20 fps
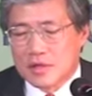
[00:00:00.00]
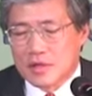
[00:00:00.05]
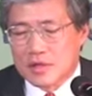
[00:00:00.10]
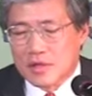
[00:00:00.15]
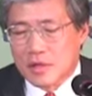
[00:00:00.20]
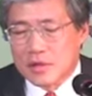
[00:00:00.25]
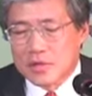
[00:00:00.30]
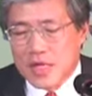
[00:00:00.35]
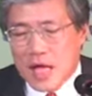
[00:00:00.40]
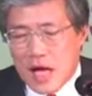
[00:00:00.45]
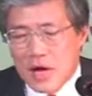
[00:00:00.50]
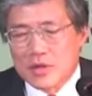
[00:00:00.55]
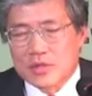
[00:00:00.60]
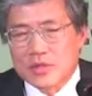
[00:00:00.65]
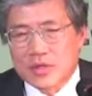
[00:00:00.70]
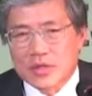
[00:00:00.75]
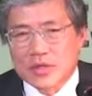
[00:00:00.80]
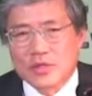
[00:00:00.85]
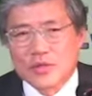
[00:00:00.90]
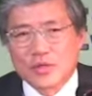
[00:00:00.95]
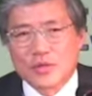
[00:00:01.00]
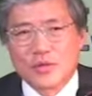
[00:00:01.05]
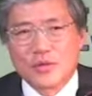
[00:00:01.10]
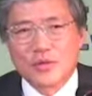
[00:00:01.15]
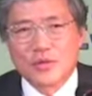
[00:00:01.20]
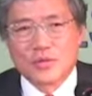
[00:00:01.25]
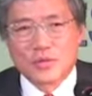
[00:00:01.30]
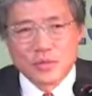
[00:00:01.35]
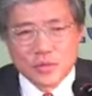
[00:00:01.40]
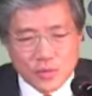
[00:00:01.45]
those houses
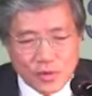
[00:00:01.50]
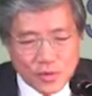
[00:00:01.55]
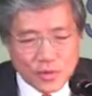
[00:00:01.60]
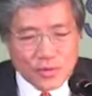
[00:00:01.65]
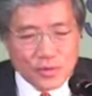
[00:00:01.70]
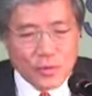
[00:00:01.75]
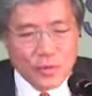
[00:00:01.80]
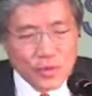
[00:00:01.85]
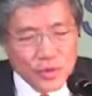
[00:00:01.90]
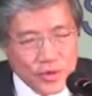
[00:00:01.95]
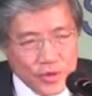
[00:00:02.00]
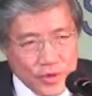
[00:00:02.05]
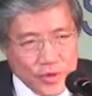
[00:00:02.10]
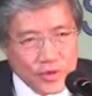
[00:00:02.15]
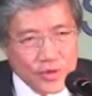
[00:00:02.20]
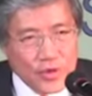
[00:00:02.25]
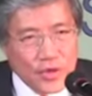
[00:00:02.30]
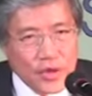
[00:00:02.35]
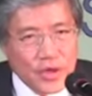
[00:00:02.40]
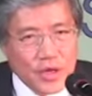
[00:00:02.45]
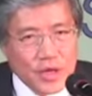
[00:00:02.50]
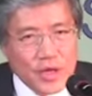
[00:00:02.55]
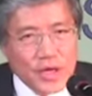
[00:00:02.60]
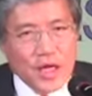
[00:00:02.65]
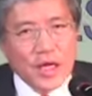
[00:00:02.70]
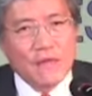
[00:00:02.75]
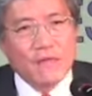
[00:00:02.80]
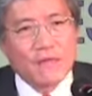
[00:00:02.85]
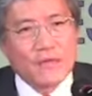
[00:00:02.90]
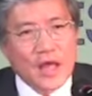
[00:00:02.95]
were worth
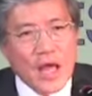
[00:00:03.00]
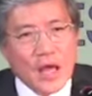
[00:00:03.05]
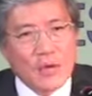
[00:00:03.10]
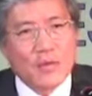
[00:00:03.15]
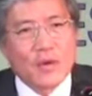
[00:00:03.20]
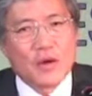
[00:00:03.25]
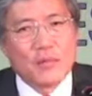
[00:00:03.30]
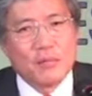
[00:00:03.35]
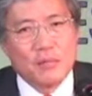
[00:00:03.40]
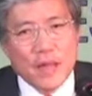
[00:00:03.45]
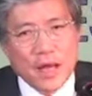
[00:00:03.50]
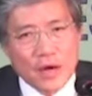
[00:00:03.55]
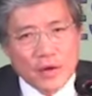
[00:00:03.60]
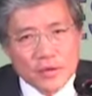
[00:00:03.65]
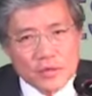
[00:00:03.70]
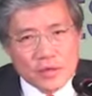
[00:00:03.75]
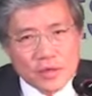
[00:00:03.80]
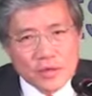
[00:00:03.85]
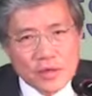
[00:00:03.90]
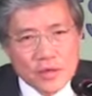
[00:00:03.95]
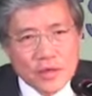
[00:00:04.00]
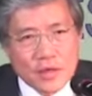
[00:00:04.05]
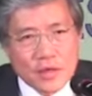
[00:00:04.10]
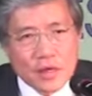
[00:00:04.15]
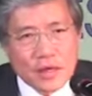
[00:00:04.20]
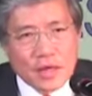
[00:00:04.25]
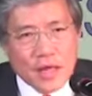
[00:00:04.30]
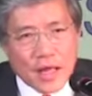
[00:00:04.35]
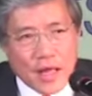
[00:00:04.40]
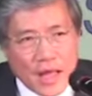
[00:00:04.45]
if they were built
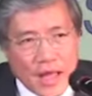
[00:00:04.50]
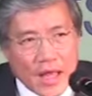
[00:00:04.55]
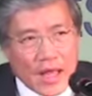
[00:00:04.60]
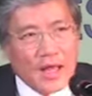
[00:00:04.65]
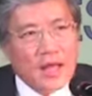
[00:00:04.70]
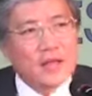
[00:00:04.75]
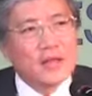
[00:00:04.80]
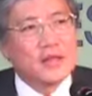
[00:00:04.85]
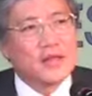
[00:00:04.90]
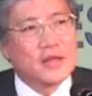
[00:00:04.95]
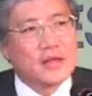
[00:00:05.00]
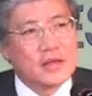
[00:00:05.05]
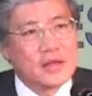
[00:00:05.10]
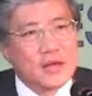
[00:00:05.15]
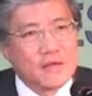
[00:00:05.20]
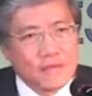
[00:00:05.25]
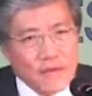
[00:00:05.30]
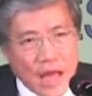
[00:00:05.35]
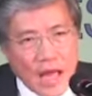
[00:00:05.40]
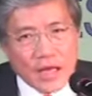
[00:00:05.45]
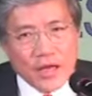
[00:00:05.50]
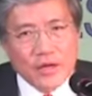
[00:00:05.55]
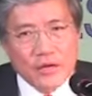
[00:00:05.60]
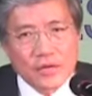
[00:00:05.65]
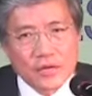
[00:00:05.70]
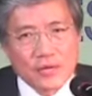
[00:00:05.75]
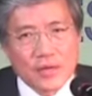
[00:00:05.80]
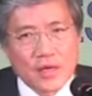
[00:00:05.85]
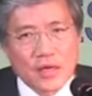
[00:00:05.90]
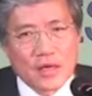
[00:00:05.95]
and
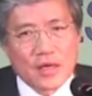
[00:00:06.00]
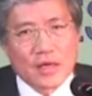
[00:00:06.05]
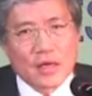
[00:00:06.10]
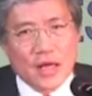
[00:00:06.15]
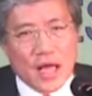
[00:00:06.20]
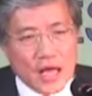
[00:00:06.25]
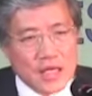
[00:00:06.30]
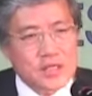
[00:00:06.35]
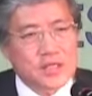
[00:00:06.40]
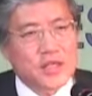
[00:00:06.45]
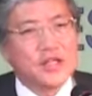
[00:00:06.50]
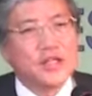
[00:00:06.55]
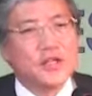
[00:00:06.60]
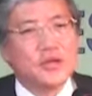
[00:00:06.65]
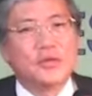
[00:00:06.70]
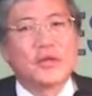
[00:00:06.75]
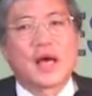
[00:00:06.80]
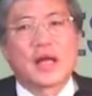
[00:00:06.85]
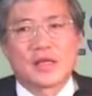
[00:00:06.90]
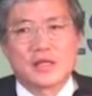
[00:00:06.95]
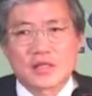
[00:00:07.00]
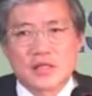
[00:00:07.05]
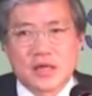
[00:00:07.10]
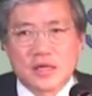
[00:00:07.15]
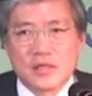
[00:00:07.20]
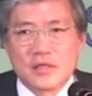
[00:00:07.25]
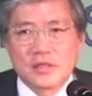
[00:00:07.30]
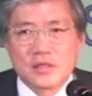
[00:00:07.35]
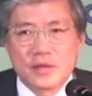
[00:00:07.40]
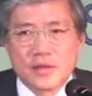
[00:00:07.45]
valued as in the United
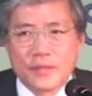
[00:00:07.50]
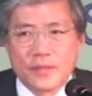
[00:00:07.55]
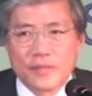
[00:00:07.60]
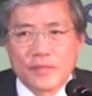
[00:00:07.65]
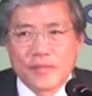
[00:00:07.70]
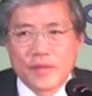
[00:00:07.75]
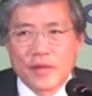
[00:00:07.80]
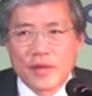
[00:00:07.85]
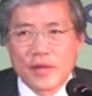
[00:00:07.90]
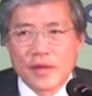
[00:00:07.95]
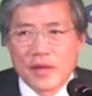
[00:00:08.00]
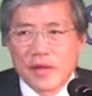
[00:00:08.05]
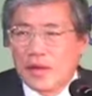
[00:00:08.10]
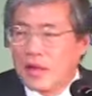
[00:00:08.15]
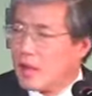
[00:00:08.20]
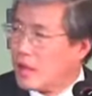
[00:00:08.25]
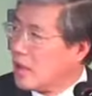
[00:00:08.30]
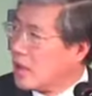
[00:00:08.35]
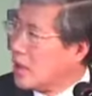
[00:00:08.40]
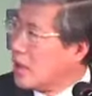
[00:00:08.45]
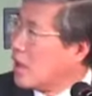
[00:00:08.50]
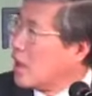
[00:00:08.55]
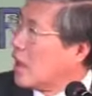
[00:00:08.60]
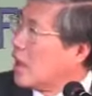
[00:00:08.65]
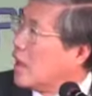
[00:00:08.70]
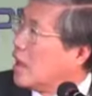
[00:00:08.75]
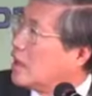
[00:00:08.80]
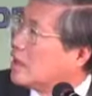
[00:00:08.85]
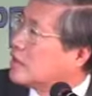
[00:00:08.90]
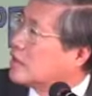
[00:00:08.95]
States.
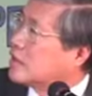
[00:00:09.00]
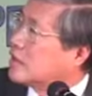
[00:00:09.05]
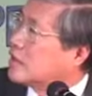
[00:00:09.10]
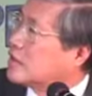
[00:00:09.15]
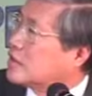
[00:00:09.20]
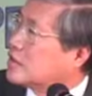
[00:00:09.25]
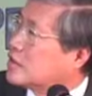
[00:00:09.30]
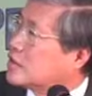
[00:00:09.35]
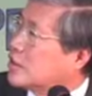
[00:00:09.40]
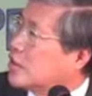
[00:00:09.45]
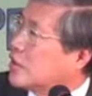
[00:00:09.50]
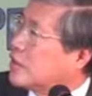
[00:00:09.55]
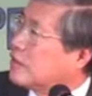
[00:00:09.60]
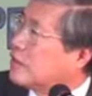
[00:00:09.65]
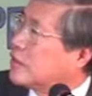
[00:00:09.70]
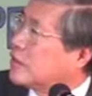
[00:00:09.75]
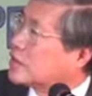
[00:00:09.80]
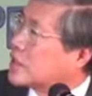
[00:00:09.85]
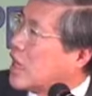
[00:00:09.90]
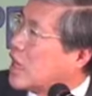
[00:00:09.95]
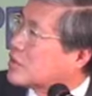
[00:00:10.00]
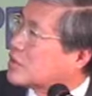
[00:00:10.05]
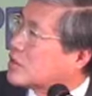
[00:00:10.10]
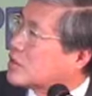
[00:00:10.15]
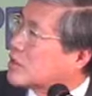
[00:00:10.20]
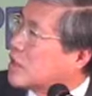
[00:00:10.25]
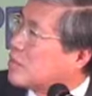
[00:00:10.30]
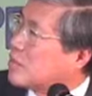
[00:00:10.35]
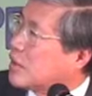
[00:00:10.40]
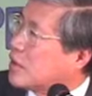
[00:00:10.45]
And so if those
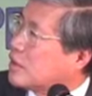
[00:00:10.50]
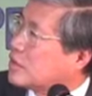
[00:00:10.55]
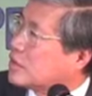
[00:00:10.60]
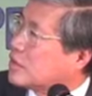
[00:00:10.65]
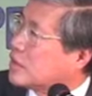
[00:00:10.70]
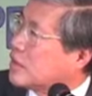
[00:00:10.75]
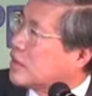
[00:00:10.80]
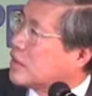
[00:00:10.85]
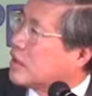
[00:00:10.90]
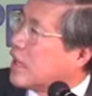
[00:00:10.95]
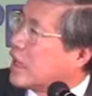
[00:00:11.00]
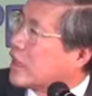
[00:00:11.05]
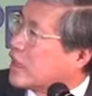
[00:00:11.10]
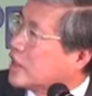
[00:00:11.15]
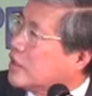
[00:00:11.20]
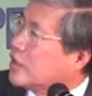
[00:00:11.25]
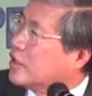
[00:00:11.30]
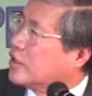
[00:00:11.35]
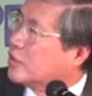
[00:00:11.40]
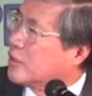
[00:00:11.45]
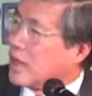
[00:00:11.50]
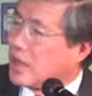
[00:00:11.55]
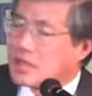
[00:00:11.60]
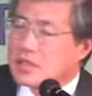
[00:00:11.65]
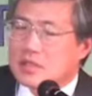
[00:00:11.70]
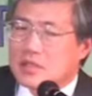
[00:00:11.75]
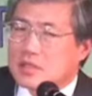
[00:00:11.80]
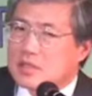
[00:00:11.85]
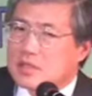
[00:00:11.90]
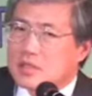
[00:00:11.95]
houses are built like in the
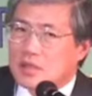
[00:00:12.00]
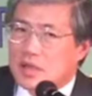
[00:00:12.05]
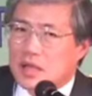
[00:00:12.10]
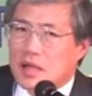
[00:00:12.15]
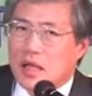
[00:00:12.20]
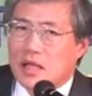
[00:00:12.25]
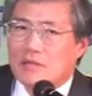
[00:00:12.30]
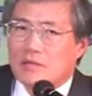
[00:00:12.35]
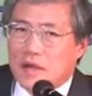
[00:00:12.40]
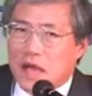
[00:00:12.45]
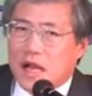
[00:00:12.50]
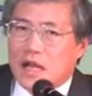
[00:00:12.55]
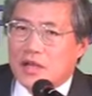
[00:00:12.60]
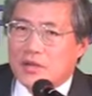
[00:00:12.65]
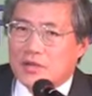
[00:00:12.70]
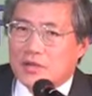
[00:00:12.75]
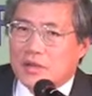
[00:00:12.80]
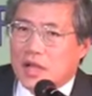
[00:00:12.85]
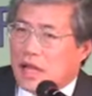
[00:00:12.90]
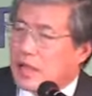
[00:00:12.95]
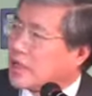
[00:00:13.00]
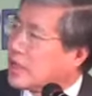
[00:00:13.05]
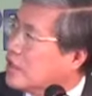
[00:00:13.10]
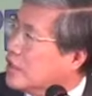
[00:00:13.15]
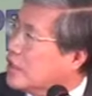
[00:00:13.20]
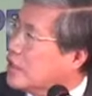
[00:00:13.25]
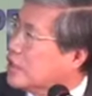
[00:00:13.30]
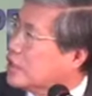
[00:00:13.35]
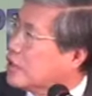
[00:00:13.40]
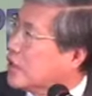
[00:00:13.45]
U.S. and valued like in
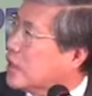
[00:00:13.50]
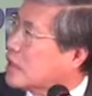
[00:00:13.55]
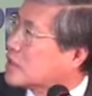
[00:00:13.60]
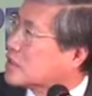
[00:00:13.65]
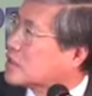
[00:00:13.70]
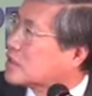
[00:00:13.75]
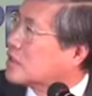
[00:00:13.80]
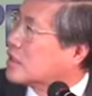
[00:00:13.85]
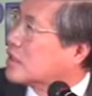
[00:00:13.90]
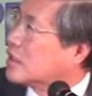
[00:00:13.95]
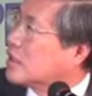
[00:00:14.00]
the U.S.,